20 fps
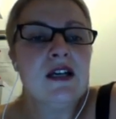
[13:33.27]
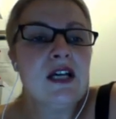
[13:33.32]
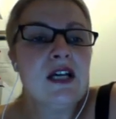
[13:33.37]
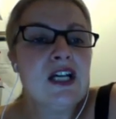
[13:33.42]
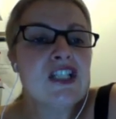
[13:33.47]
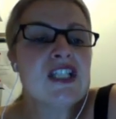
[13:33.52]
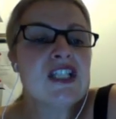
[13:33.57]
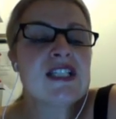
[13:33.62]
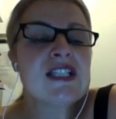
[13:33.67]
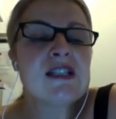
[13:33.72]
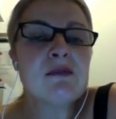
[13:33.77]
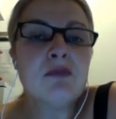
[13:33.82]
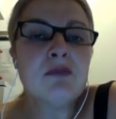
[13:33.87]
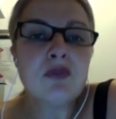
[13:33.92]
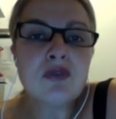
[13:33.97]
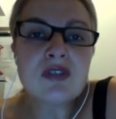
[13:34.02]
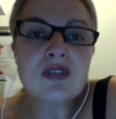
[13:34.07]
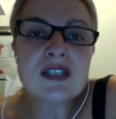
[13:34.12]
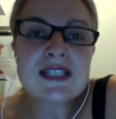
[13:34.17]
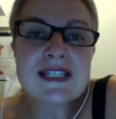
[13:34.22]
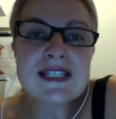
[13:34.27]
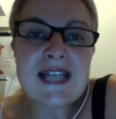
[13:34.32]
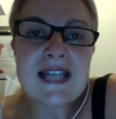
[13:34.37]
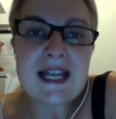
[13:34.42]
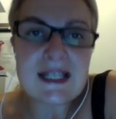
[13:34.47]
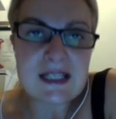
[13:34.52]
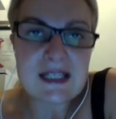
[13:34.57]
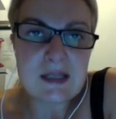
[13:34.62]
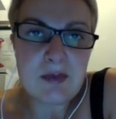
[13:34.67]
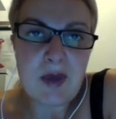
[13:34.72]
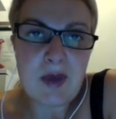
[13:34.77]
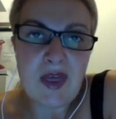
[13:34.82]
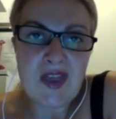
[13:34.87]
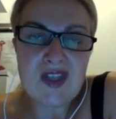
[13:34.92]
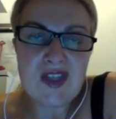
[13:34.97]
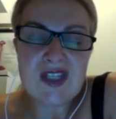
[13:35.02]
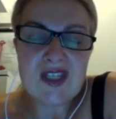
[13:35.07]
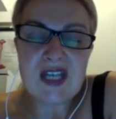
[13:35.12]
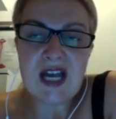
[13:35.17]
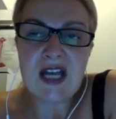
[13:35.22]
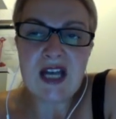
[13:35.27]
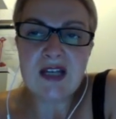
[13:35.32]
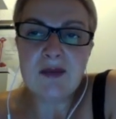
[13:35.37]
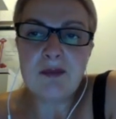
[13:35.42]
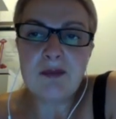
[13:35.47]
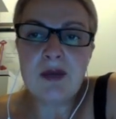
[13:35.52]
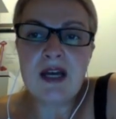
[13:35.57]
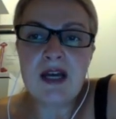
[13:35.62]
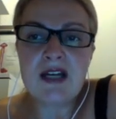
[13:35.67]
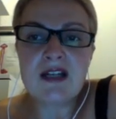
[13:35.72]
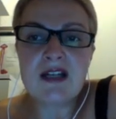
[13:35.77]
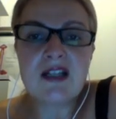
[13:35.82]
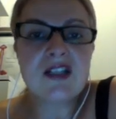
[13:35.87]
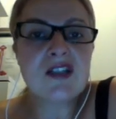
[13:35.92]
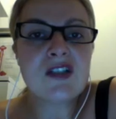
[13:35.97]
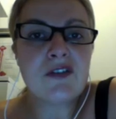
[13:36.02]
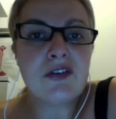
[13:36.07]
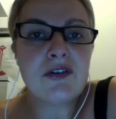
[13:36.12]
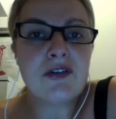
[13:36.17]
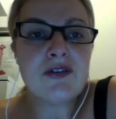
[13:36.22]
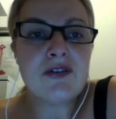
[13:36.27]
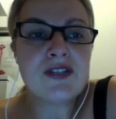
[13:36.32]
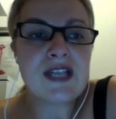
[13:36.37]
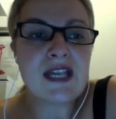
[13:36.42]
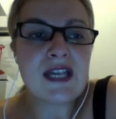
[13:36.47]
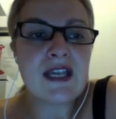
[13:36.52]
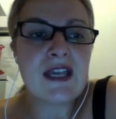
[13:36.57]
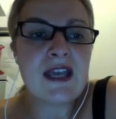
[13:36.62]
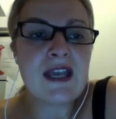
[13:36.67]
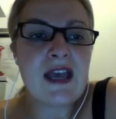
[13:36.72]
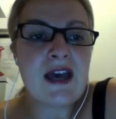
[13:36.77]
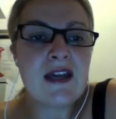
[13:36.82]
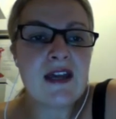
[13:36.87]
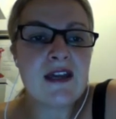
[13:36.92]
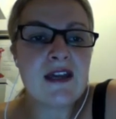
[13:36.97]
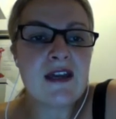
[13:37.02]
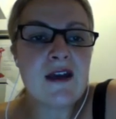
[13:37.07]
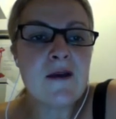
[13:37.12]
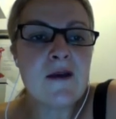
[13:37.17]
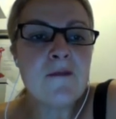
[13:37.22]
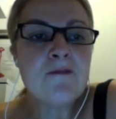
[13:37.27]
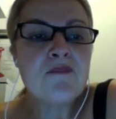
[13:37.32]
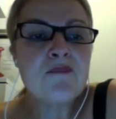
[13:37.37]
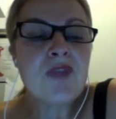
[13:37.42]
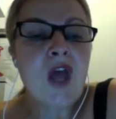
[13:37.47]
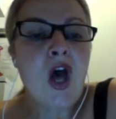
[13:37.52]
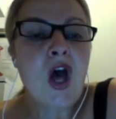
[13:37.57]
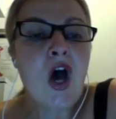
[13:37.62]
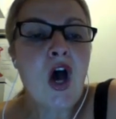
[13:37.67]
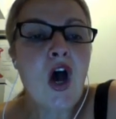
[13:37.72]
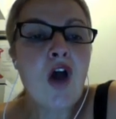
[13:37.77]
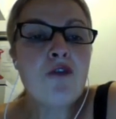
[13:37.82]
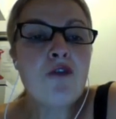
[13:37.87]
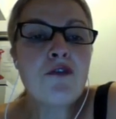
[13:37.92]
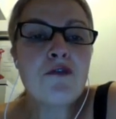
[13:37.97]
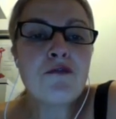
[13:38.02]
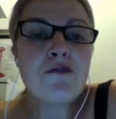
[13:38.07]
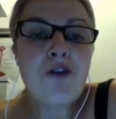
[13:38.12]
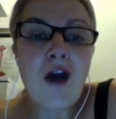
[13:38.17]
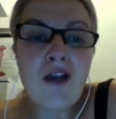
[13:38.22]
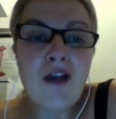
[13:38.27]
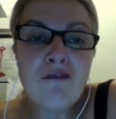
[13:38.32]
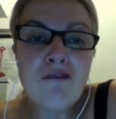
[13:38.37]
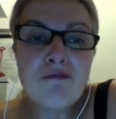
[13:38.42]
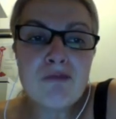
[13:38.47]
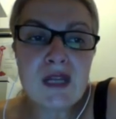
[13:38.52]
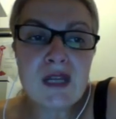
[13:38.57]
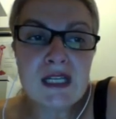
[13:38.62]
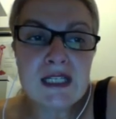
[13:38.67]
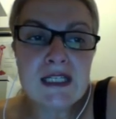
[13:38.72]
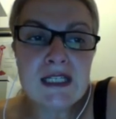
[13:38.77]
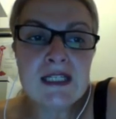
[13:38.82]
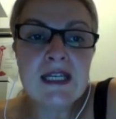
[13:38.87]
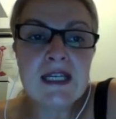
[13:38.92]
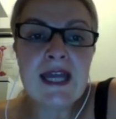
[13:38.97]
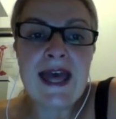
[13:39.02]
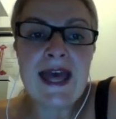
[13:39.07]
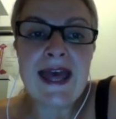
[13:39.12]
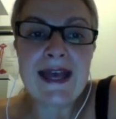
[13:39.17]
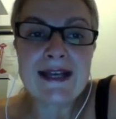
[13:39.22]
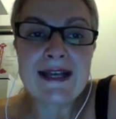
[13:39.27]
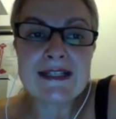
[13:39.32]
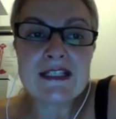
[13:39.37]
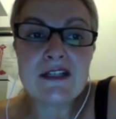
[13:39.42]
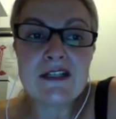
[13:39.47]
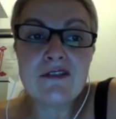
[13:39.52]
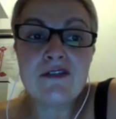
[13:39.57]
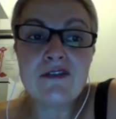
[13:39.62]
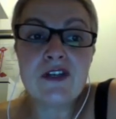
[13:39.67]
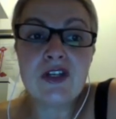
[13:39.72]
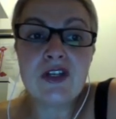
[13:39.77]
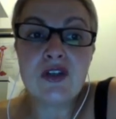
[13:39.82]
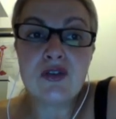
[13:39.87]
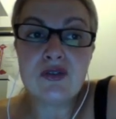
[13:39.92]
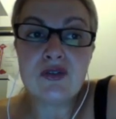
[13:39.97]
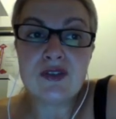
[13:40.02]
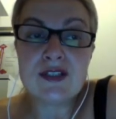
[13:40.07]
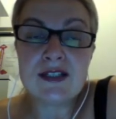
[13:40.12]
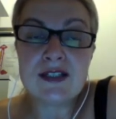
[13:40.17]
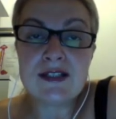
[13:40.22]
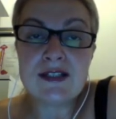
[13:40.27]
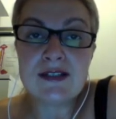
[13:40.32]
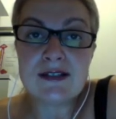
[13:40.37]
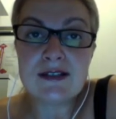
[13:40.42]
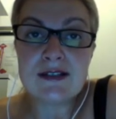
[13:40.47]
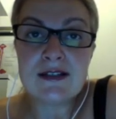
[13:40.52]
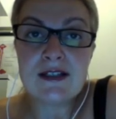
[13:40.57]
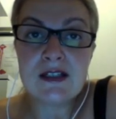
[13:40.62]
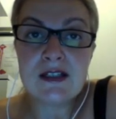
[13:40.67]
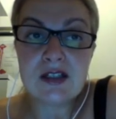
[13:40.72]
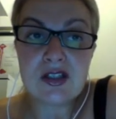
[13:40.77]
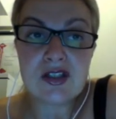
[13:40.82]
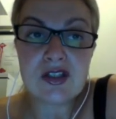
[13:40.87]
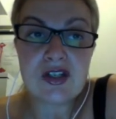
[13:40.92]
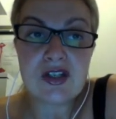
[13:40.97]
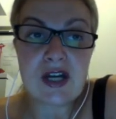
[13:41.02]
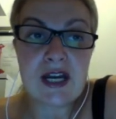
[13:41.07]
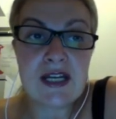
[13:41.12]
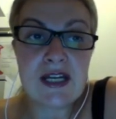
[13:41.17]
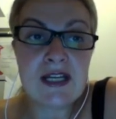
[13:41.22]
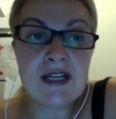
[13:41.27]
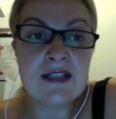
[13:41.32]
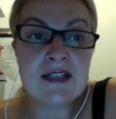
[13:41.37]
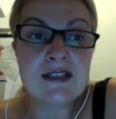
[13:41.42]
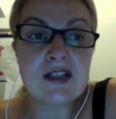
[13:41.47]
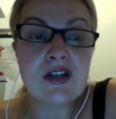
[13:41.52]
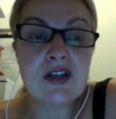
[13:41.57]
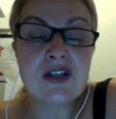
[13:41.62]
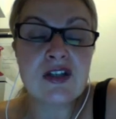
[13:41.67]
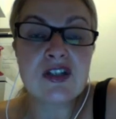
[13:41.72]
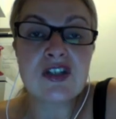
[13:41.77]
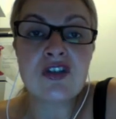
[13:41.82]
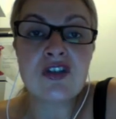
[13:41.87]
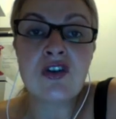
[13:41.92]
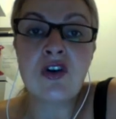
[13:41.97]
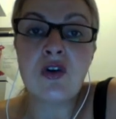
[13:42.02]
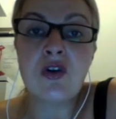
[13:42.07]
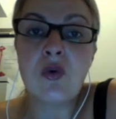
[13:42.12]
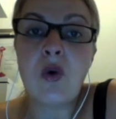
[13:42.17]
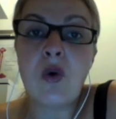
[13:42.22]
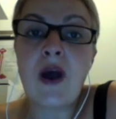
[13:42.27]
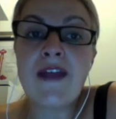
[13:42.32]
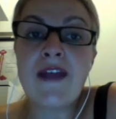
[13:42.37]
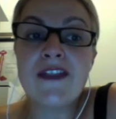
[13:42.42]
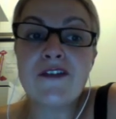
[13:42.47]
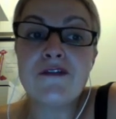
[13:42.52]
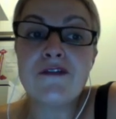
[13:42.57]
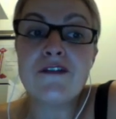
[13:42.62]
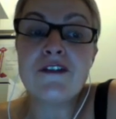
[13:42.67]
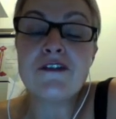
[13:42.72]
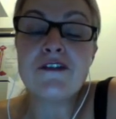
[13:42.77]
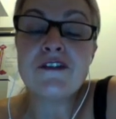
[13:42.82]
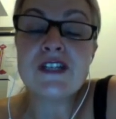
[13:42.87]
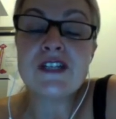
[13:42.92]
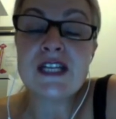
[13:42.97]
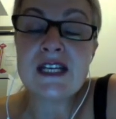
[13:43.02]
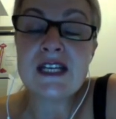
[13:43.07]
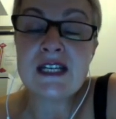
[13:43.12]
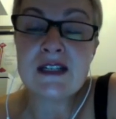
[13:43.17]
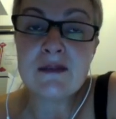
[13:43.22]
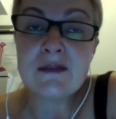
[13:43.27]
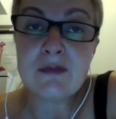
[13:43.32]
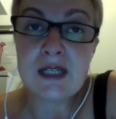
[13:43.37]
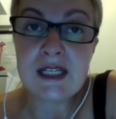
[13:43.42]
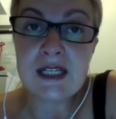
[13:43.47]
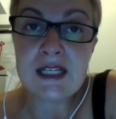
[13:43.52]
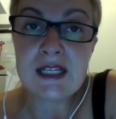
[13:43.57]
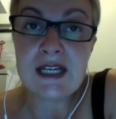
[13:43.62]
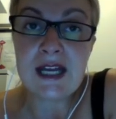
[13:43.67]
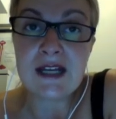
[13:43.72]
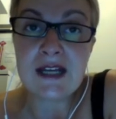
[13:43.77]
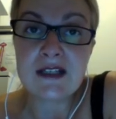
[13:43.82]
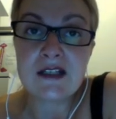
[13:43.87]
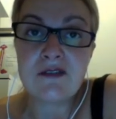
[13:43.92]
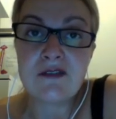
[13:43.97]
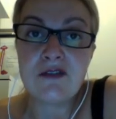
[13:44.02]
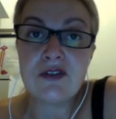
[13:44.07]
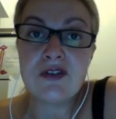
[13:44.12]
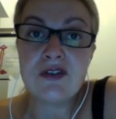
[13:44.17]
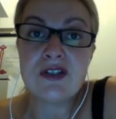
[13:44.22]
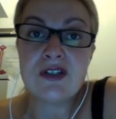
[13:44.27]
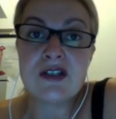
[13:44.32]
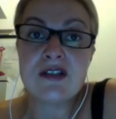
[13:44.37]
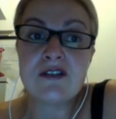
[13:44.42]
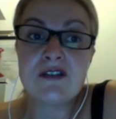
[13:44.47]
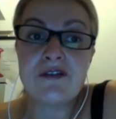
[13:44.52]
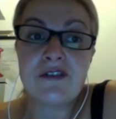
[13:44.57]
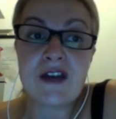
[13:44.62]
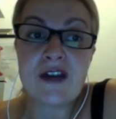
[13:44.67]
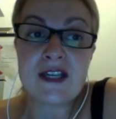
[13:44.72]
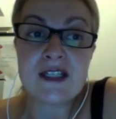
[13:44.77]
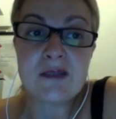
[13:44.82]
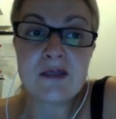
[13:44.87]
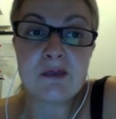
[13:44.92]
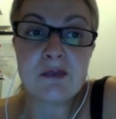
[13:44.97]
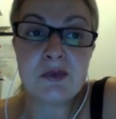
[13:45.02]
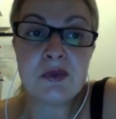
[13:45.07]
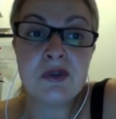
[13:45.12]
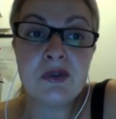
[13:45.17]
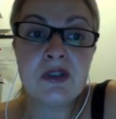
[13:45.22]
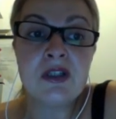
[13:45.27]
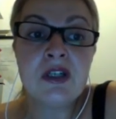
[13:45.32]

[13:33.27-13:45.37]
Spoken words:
So some more stats about the target markets of who's hanging out here. Over 5 million active users in Australia. So it's not quite the 15 million active users of Facebook,